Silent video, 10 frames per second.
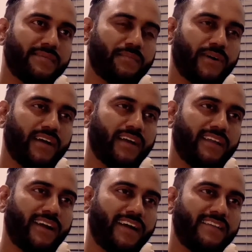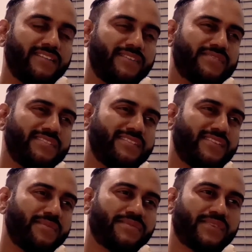but I usually
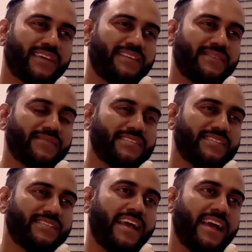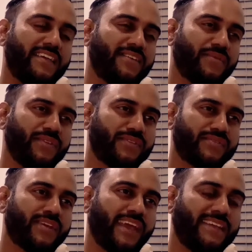almost forget those teachers. When your
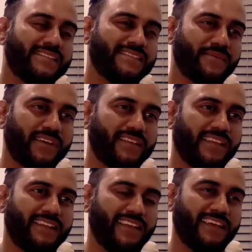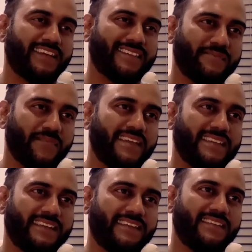story ends the way that like mine
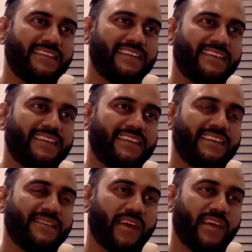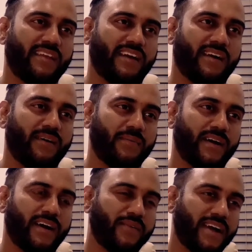did, right?
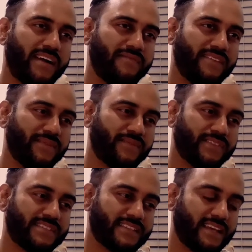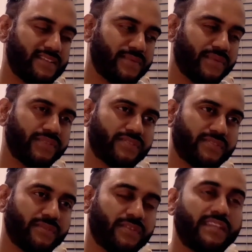I don't have any resent towards
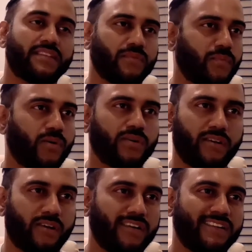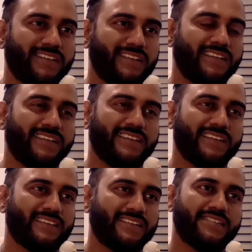some of the report card,
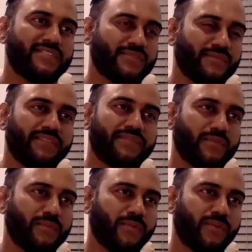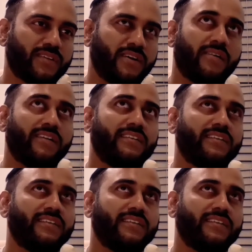the teacher who left the report card